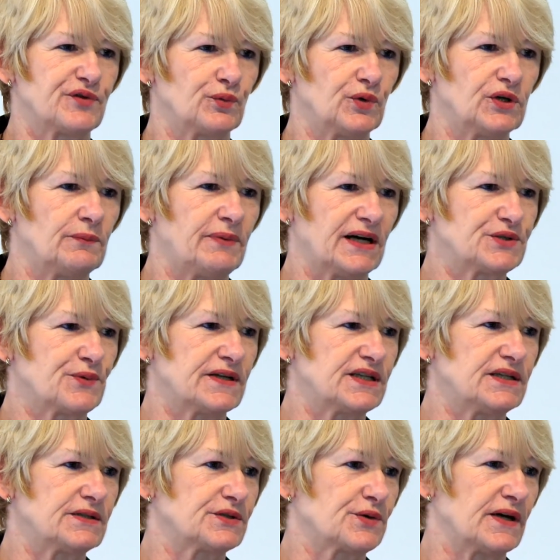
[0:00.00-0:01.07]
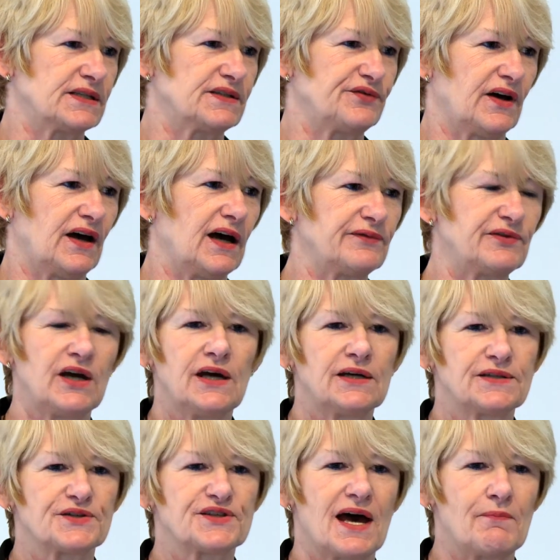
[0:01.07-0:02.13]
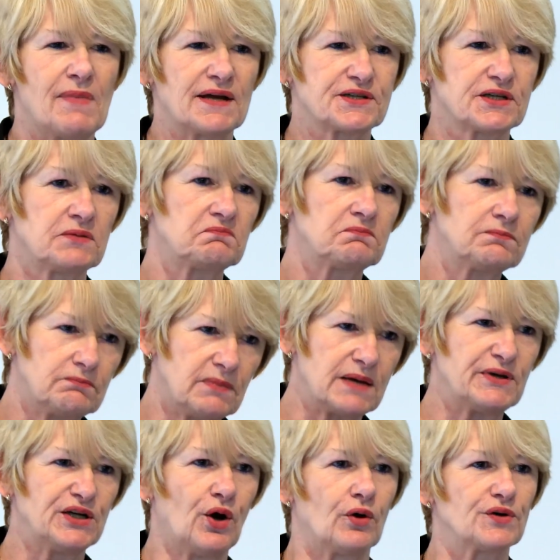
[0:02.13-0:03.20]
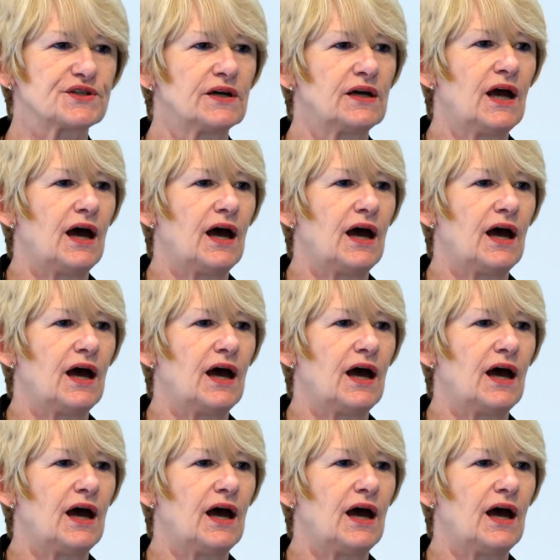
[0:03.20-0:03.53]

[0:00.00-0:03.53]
the world by 2025. Does that matter? Maybe not.